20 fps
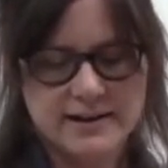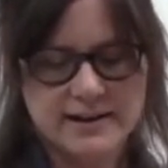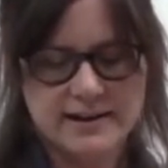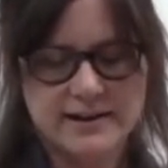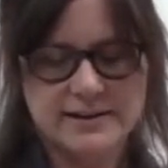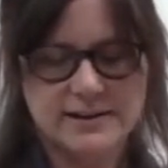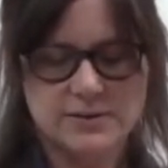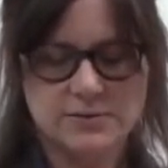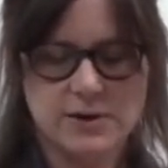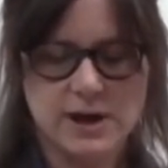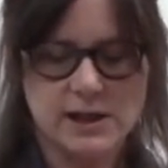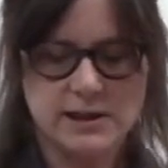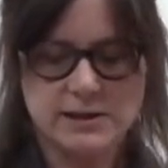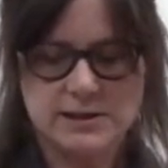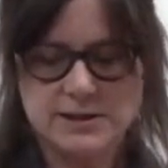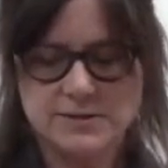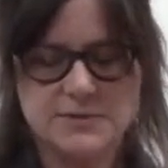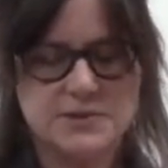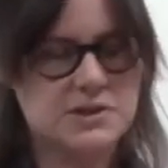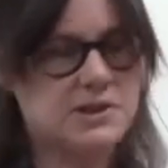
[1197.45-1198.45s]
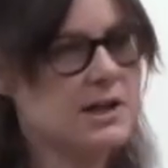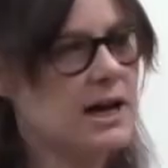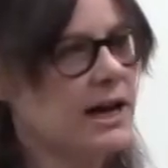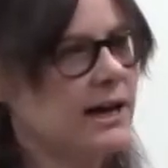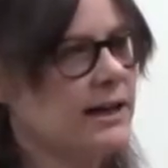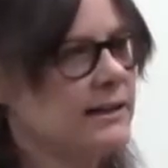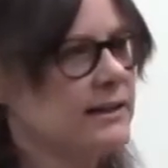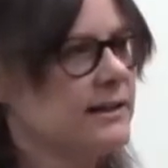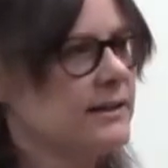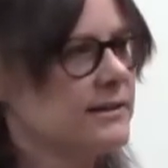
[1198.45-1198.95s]
in the relative
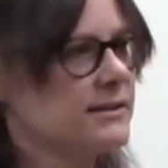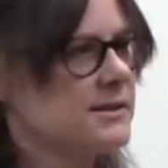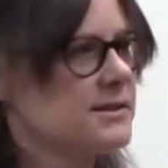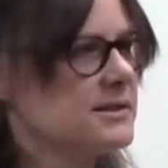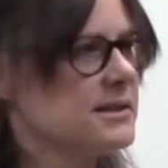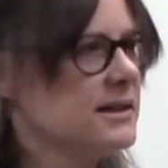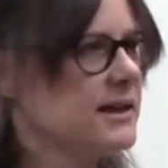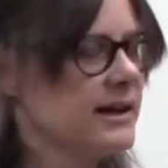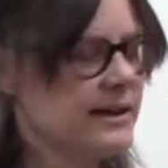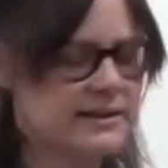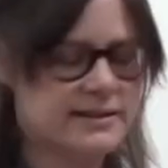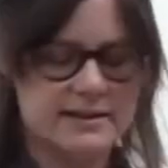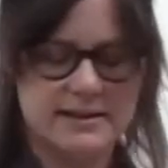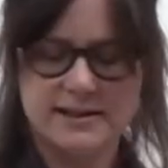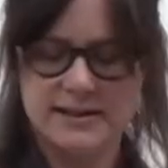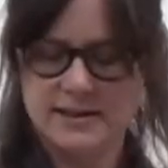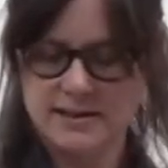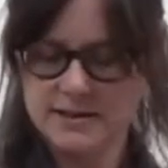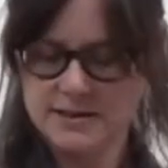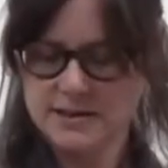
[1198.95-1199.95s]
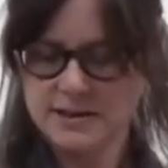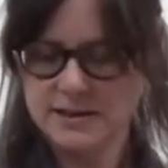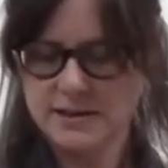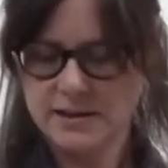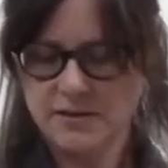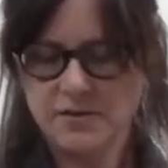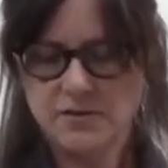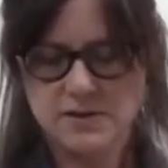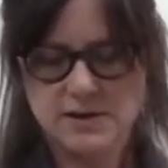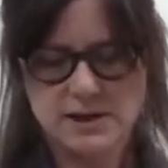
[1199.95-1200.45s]
silence, the ideas and
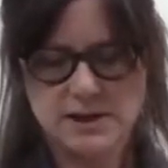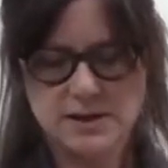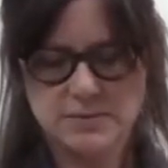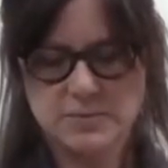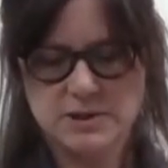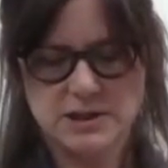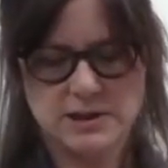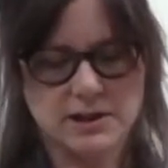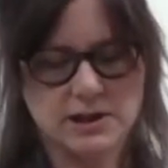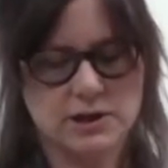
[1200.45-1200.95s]
the themes and the